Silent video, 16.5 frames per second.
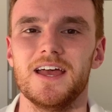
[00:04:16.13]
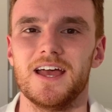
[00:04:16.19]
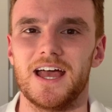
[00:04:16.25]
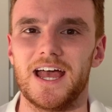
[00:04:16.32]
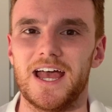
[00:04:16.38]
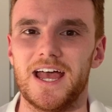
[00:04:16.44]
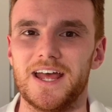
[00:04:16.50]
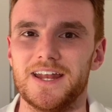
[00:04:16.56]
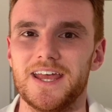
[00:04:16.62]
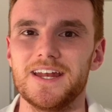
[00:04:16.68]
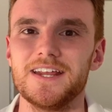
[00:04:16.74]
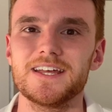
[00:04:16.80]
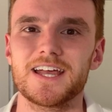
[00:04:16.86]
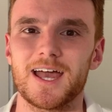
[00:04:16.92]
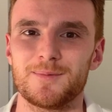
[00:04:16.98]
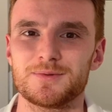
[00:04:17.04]
And any
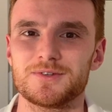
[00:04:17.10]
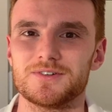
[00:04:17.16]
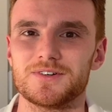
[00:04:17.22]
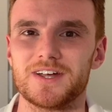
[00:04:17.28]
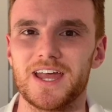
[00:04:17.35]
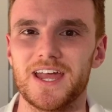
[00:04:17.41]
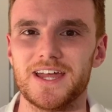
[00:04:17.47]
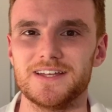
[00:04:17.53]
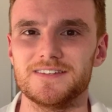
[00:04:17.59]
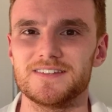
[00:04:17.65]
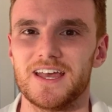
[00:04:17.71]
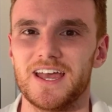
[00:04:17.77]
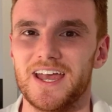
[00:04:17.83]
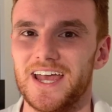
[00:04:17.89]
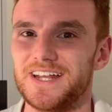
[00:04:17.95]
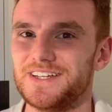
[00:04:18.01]
capital gains,
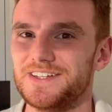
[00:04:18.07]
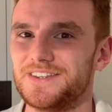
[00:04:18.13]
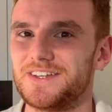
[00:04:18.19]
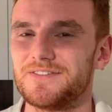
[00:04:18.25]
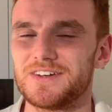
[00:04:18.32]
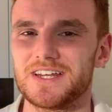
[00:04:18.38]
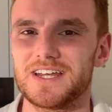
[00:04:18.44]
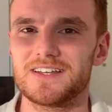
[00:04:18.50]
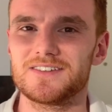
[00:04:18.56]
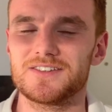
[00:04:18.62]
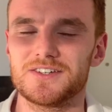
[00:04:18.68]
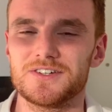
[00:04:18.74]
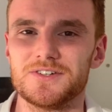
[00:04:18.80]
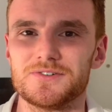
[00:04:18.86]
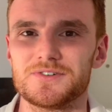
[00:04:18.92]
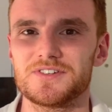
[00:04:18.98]
any dividends
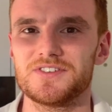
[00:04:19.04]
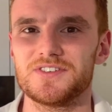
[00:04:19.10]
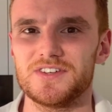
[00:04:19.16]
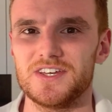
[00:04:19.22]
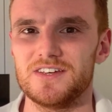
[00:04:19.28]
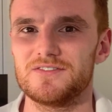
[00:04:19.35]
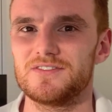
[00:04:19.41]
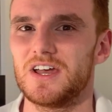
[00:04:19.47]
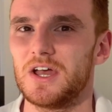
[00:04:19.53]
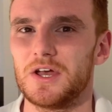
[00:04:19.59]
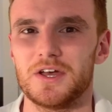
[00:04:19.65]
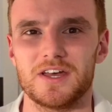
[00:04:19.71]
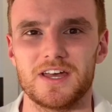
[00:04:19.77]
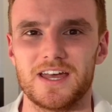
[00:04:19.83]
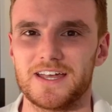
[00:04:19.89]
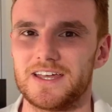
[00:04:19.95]
that you receive,
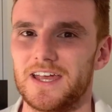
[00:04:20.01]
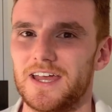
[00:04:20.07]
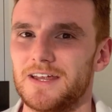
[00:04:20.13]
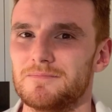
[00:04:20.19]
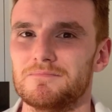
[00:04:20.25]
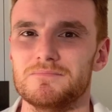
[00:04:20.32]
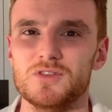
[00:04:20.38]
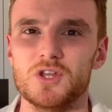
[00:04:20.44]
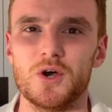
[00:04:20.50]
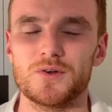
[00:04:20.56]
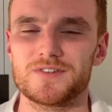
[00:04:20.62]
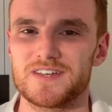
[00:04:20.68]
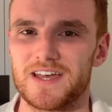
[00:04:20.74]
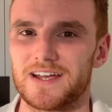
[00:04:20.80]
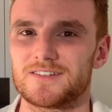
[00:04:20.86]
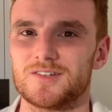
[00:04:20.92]
again, no
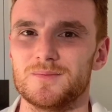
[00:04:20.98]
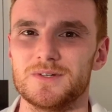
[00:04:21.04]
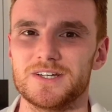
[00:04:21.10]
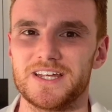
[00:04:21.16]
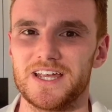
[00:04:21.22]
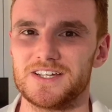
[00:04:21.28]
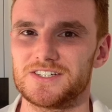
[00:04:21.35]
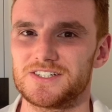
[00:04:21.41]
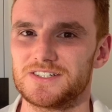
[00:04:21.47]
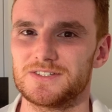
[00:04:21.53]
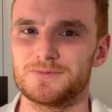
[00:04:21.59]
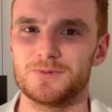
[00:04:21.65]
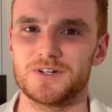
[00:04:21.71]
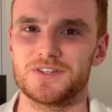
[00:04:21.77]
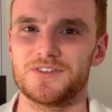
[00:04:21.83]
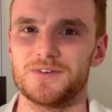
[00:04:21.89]
tax obligations
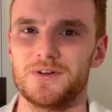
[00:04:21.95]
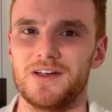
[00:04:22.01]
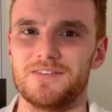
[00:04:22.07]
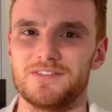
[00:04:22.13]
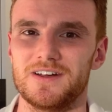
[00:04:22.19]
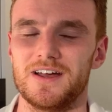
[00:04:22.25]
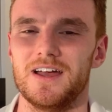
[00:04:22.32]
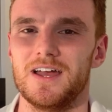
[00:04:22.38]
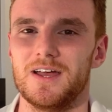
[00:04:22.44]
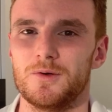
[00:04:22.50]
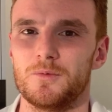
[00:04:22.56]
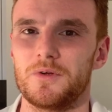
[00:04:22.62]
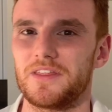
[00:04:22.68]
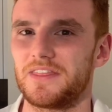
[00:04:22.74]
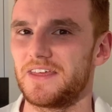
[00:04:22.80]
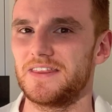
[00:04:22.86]
whatsoever
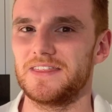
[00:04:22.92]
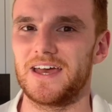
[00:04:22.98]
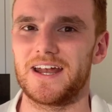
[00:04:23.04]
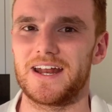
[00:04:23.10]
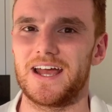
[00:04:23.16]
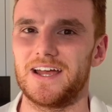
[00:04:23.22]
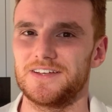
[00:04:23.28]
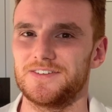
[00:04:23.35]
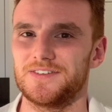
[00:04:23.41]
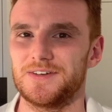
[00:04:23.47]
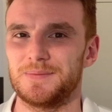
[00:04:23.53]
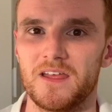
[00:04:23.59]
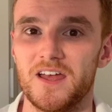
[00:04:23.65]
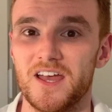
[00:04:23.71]
within that ISA.